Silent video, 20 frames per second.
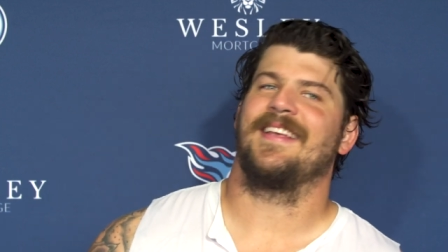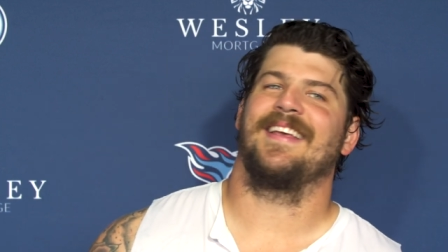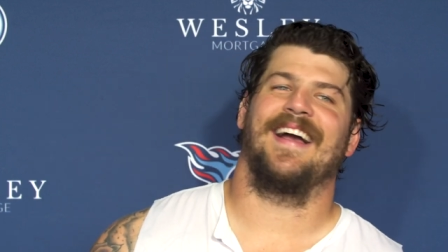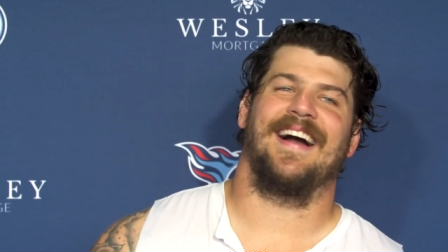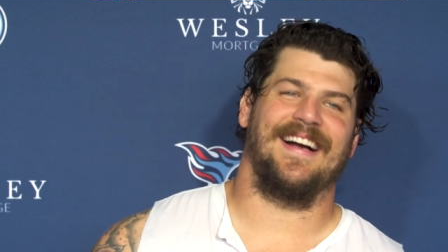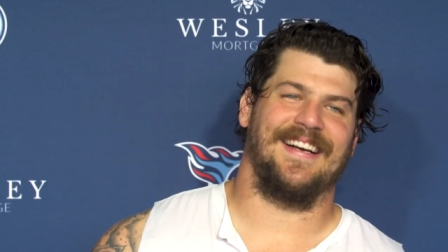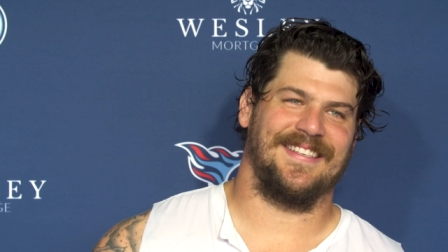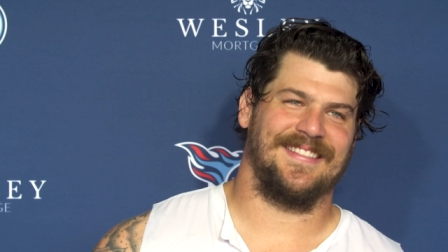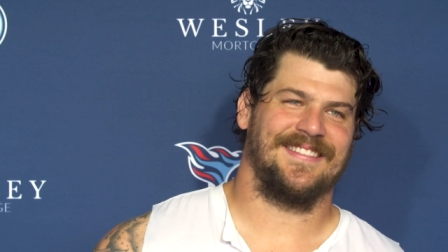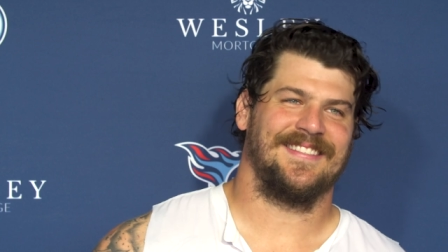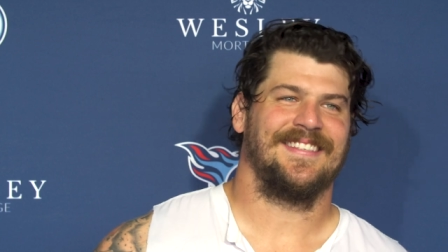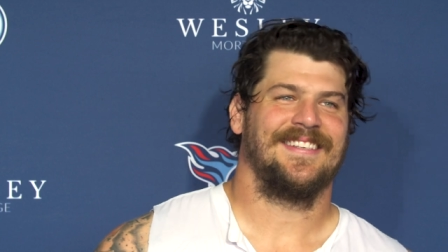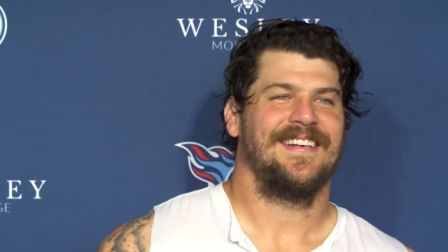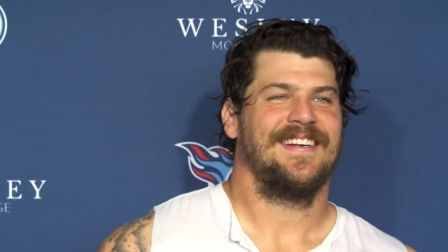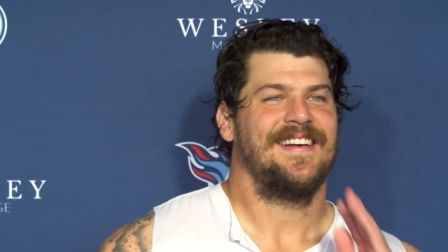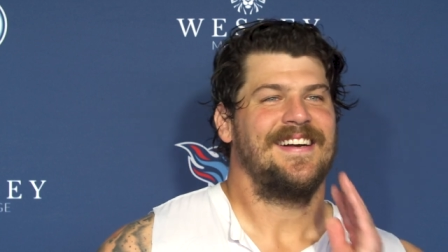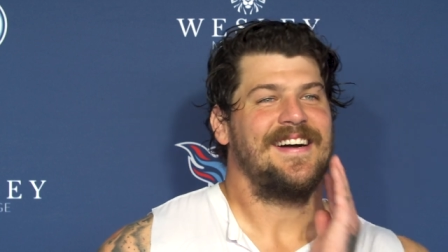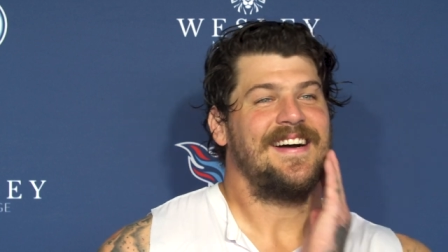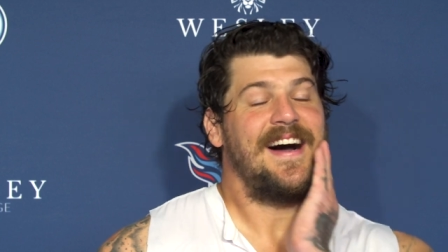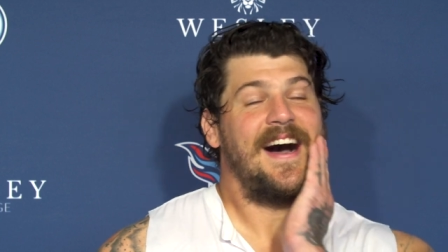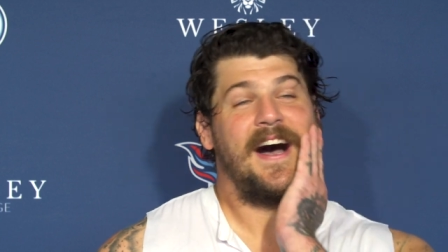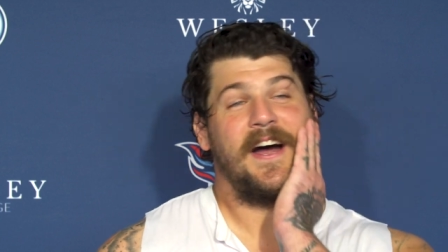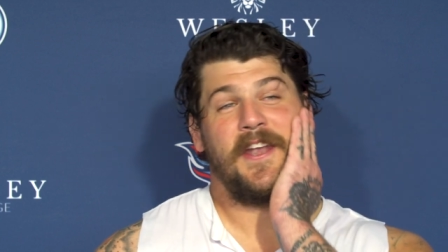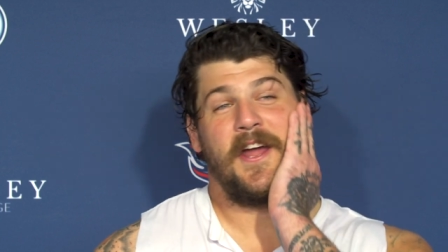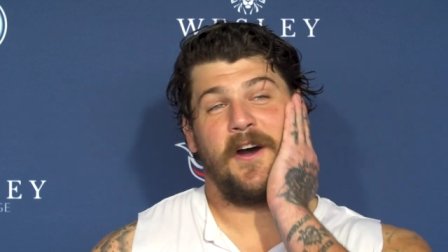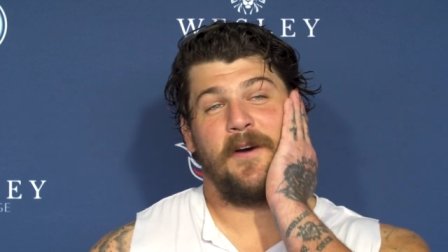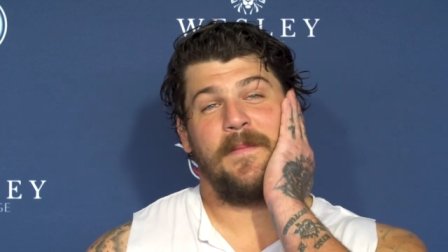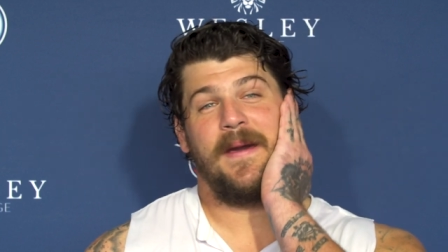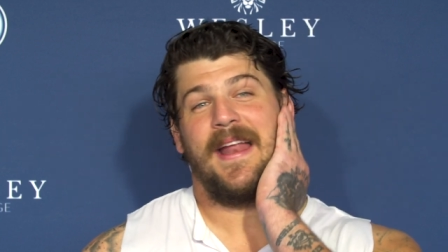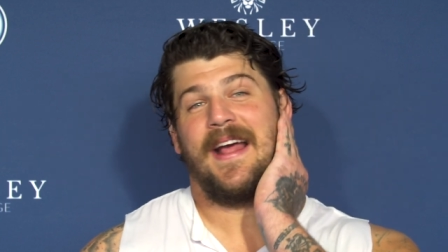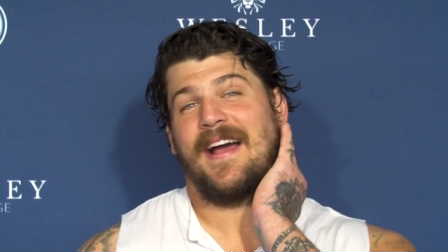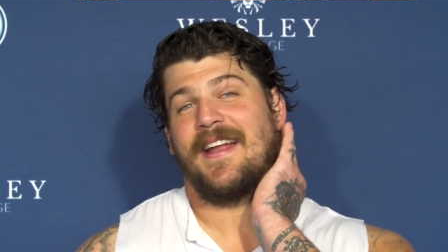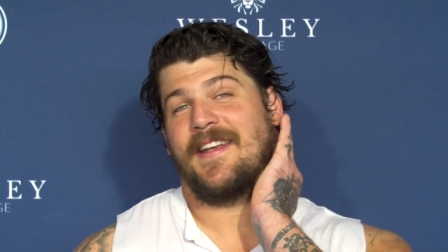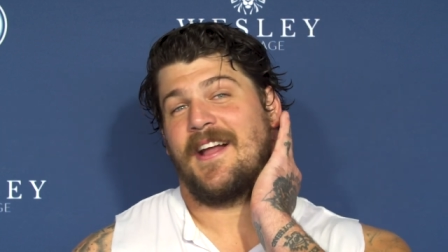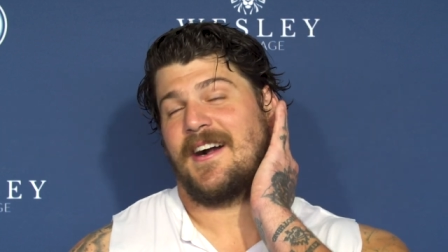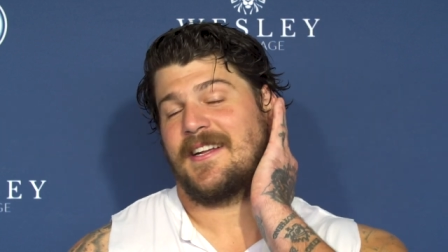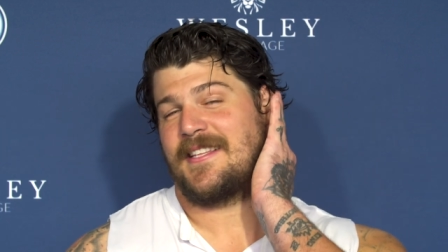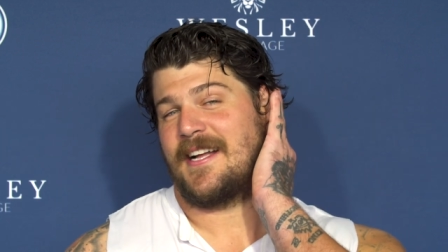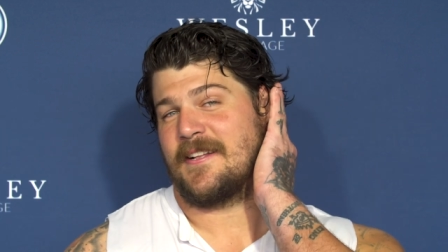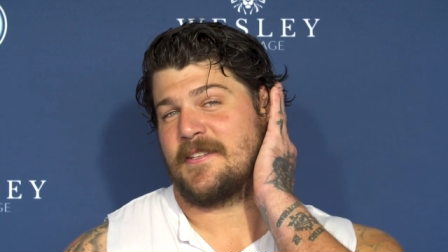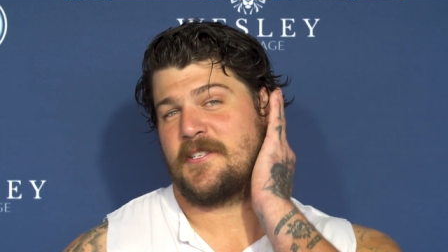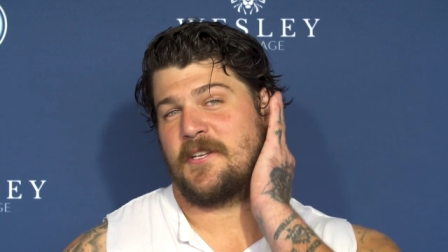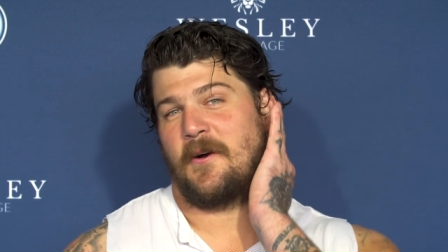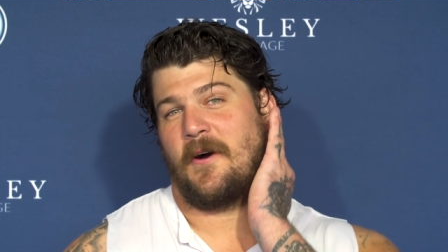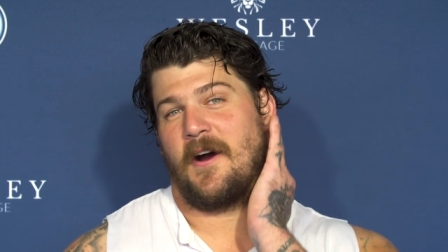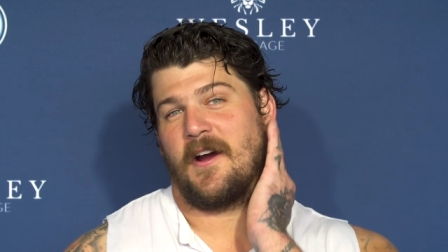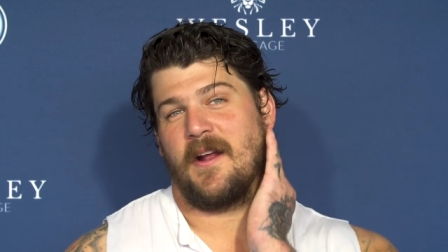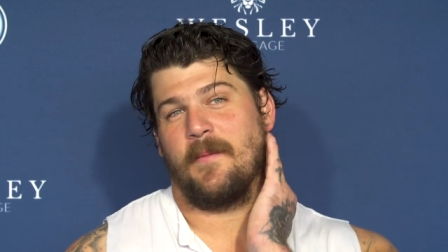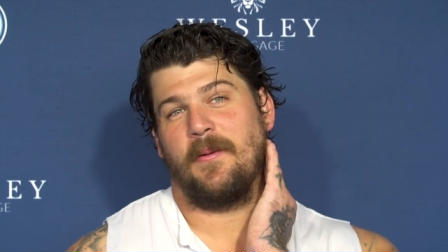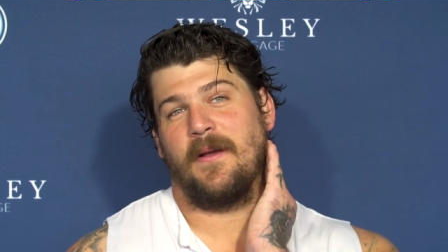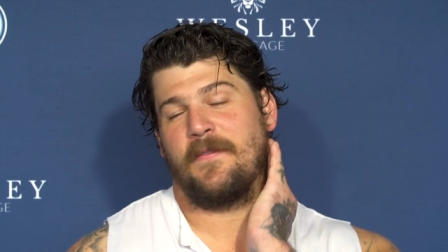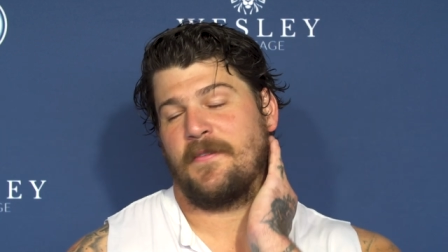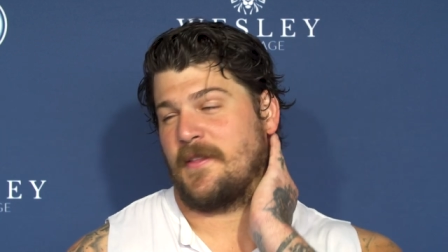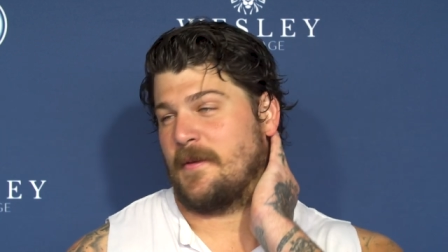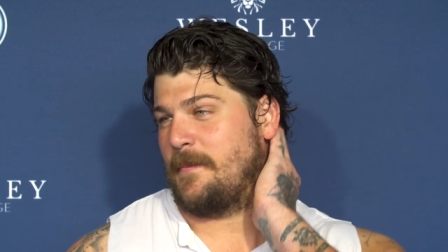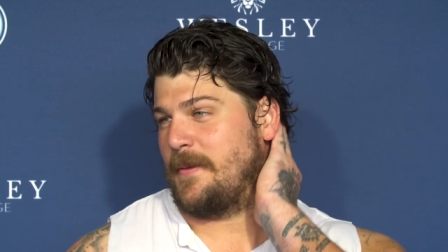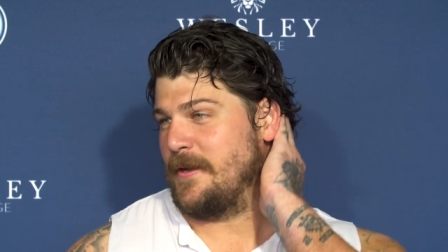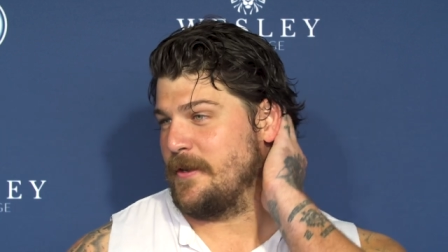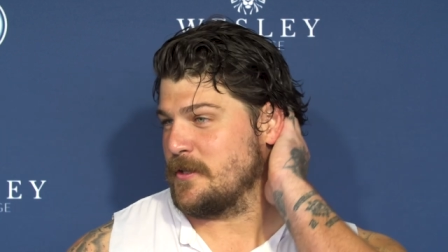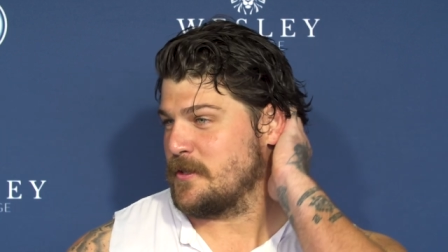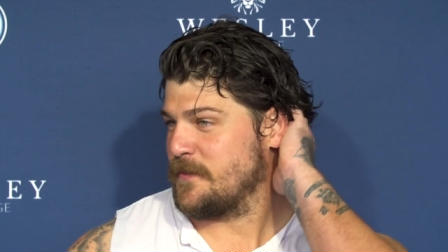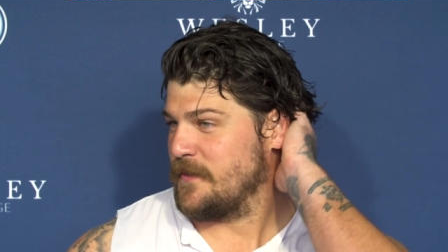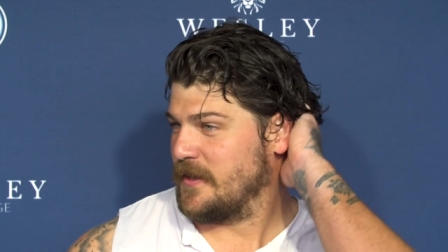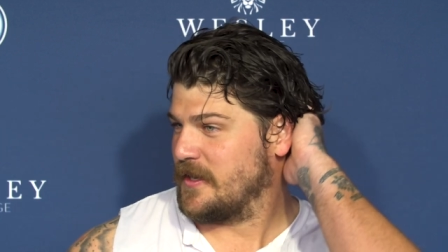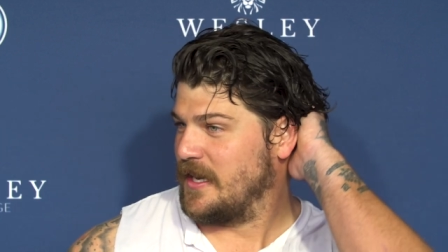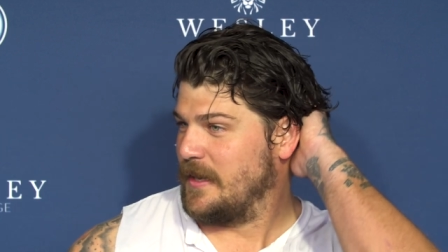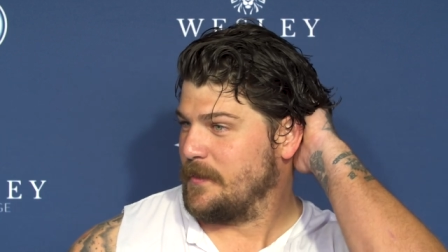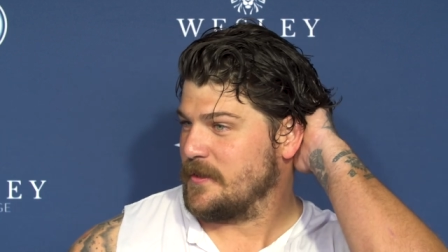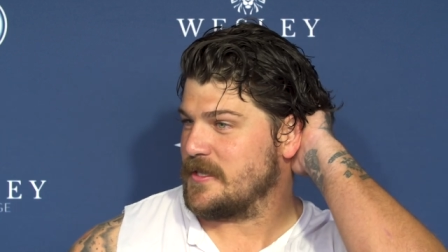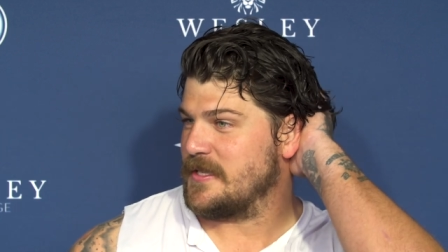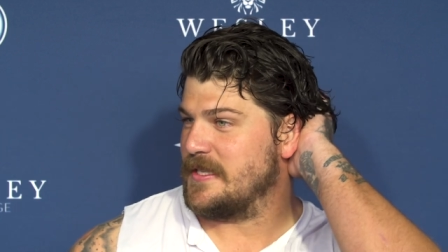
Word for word: Yeah, I know, man. I got knocked out so hard. I played for the Bills for a couple